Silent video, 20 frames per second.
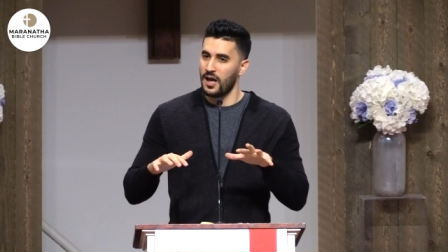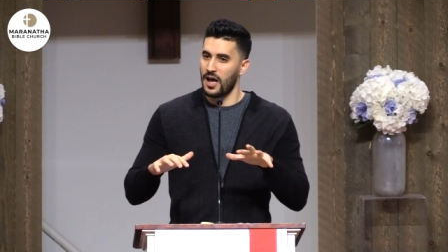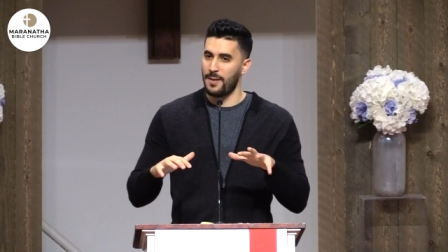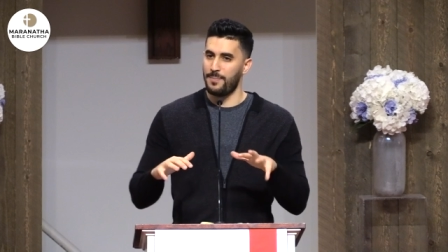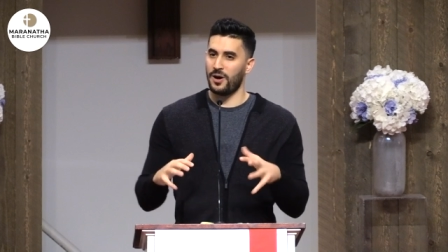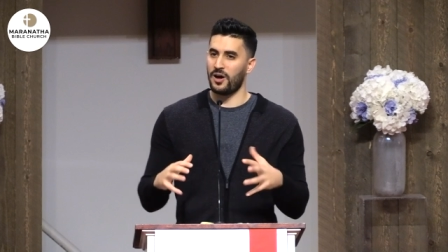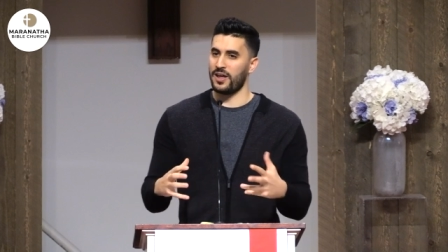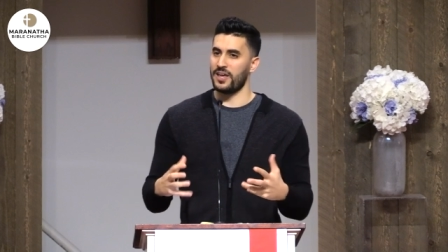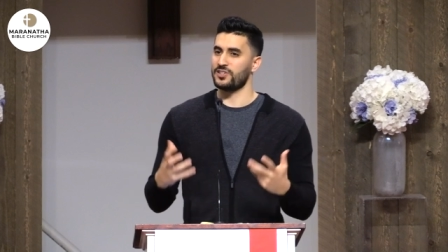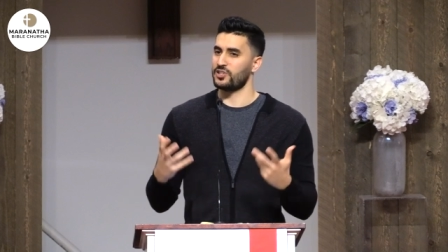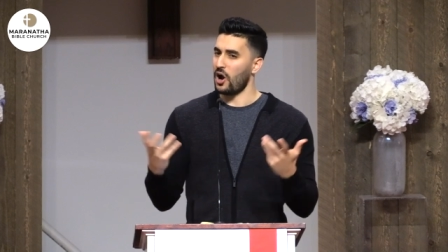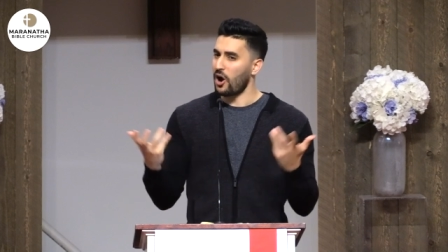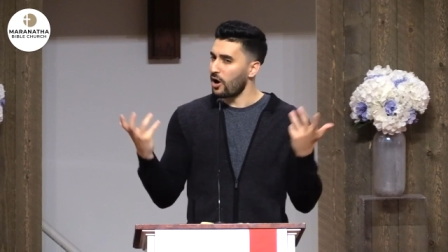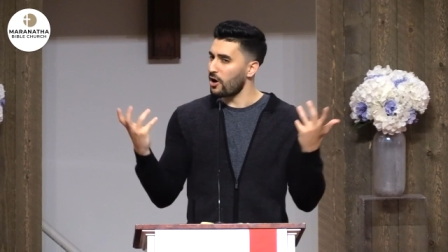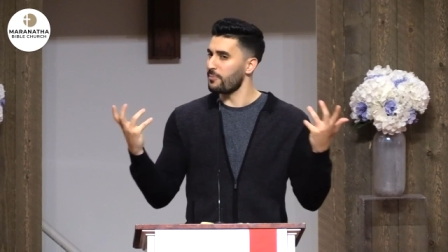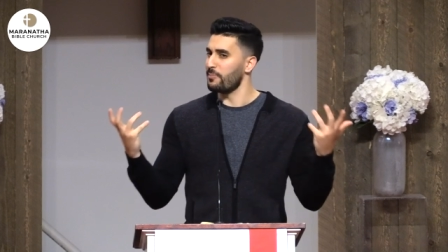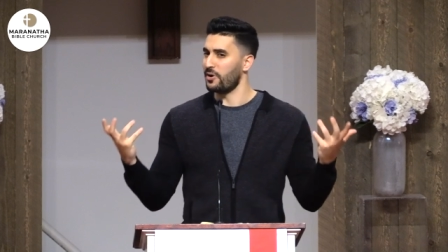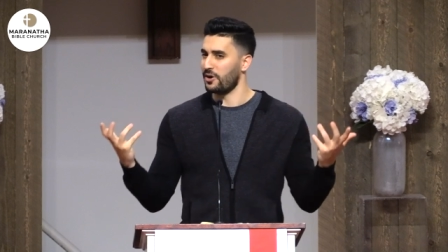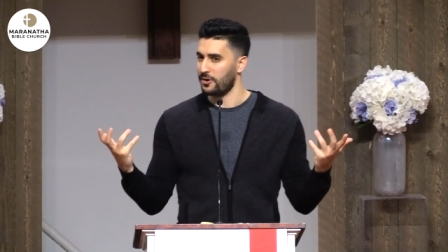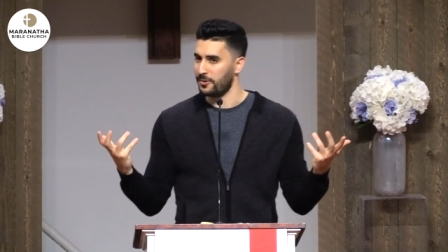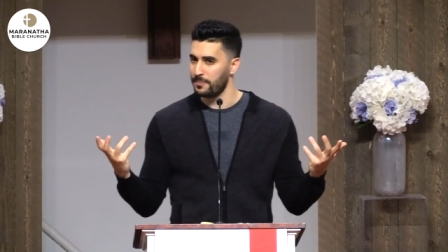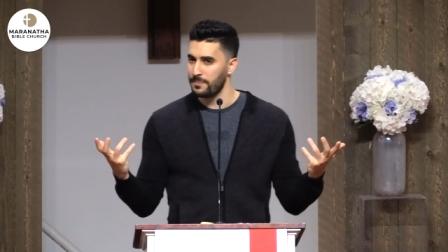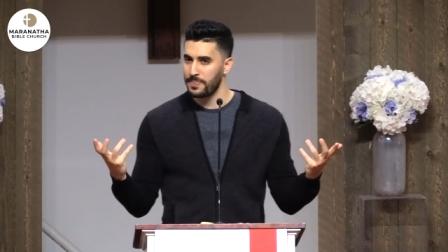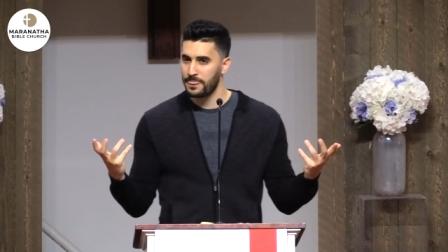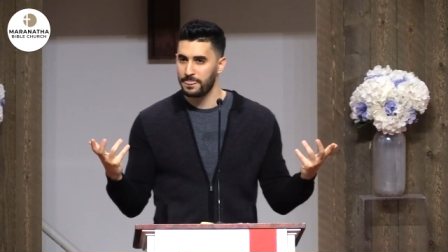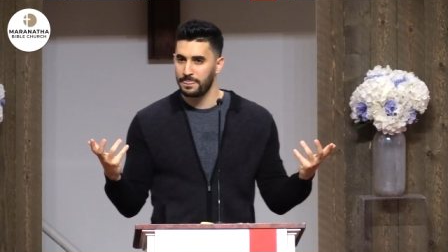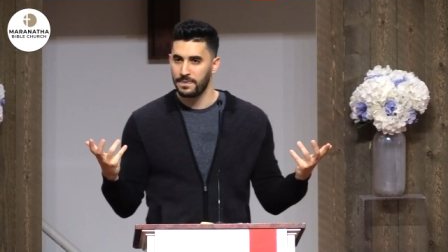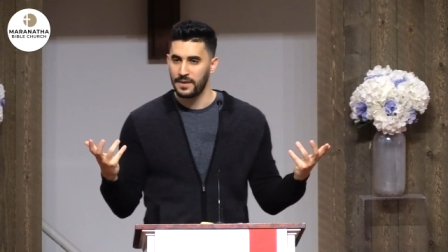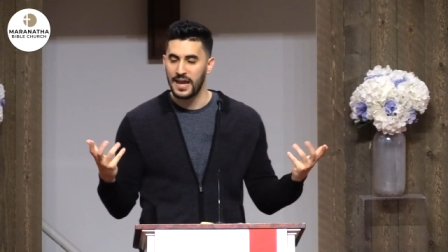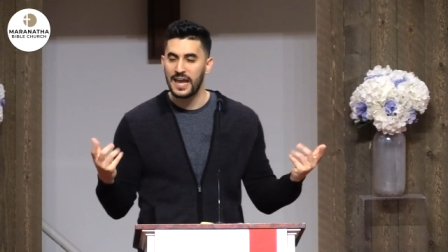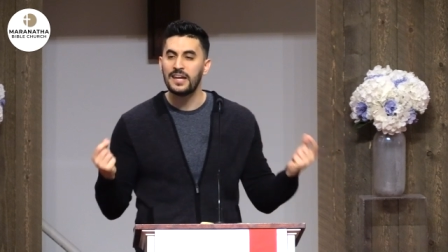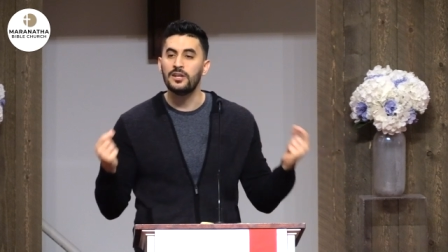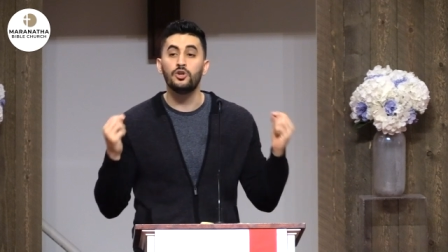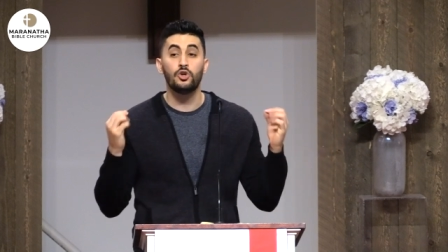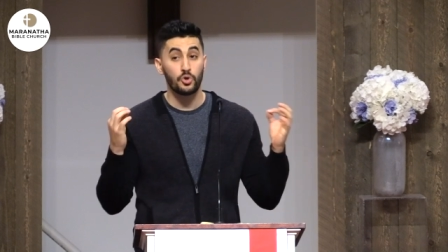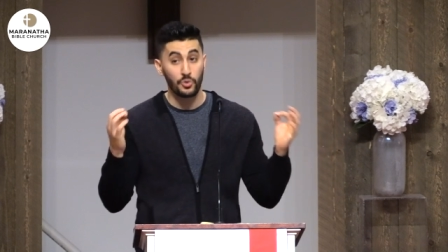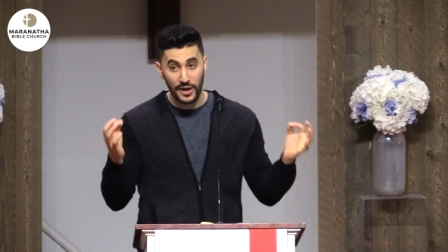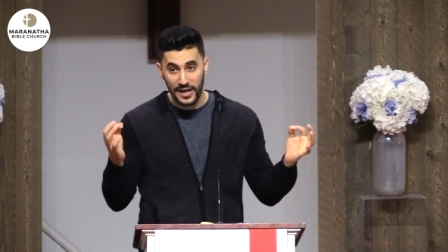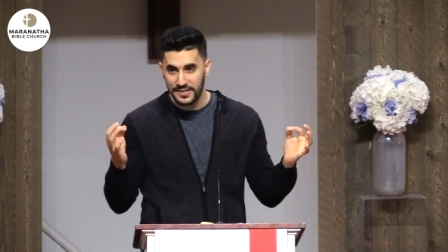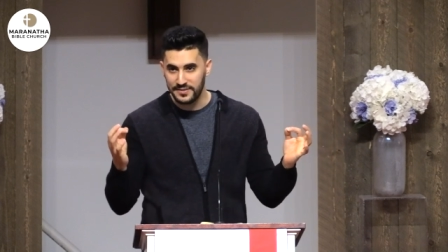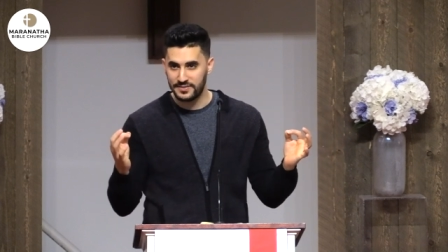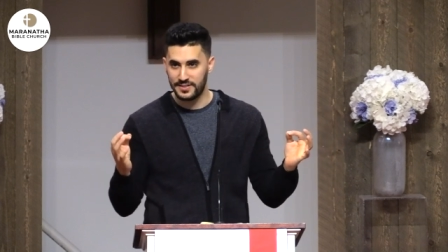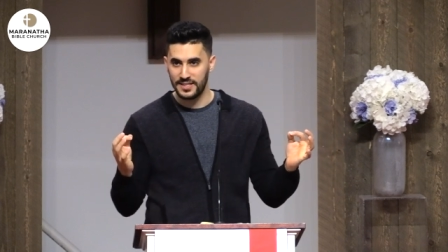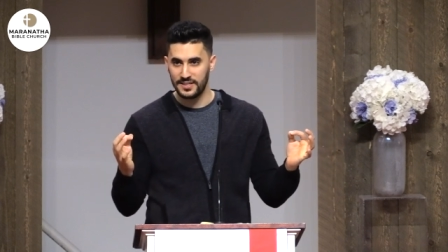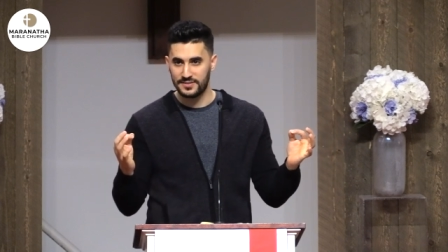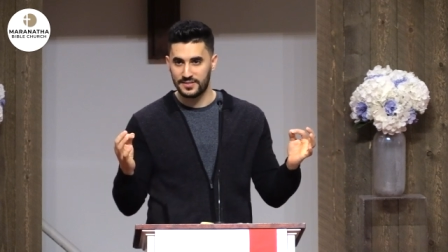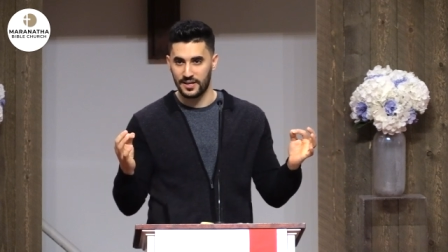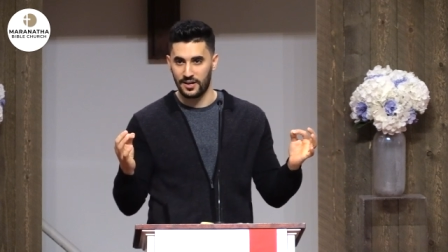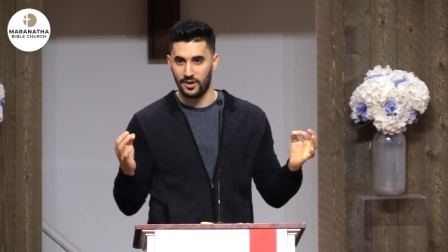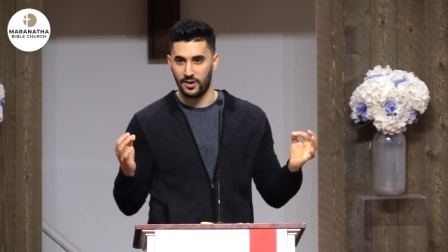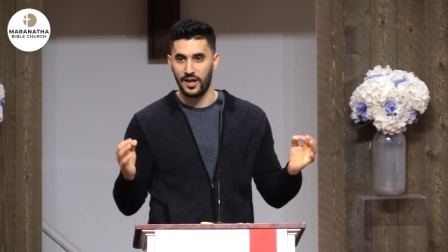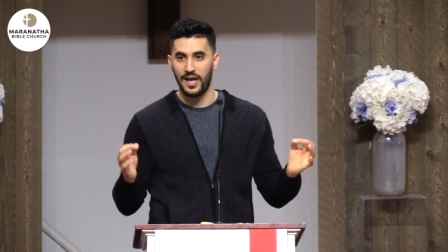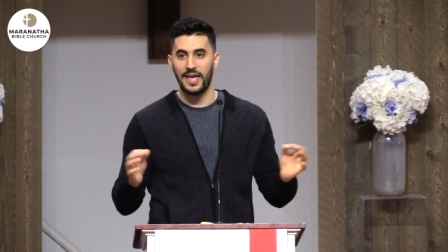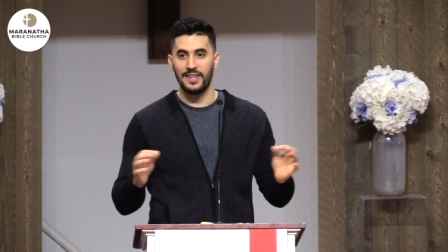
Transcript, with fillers: about his armor in great detail.